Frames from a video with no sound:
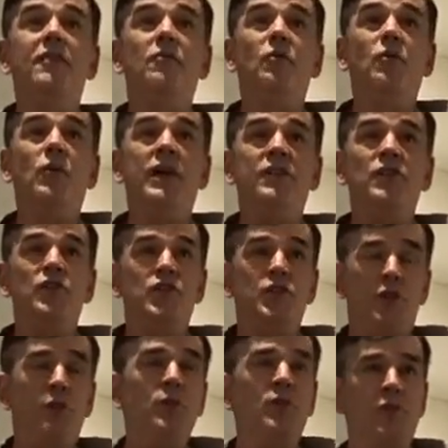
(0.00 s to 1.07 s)
when
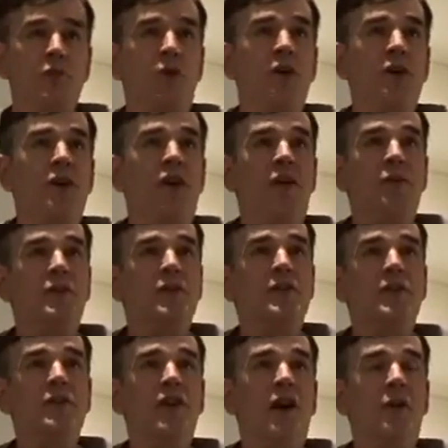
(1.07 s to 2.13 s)
students want notes,
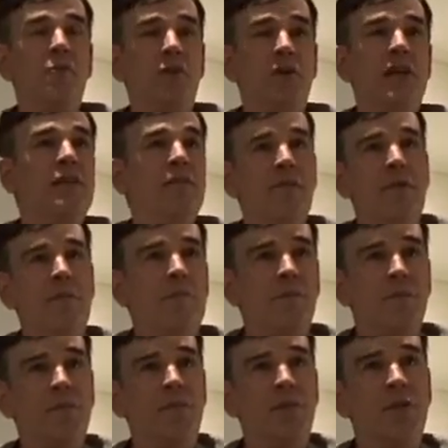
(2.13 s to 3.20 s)
I will give
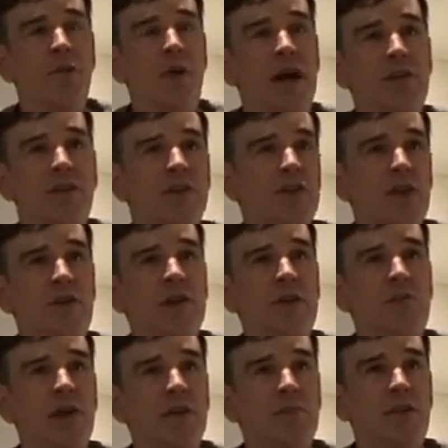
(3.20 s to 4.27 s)
them the way the
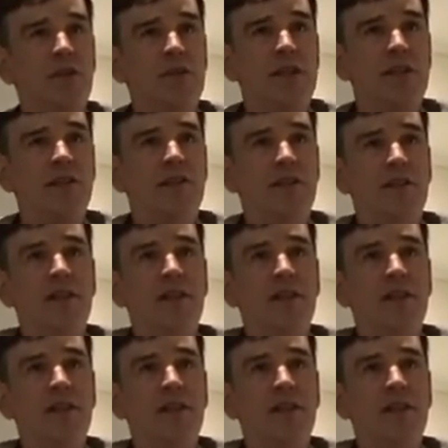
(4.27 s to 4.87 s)
Sony people did.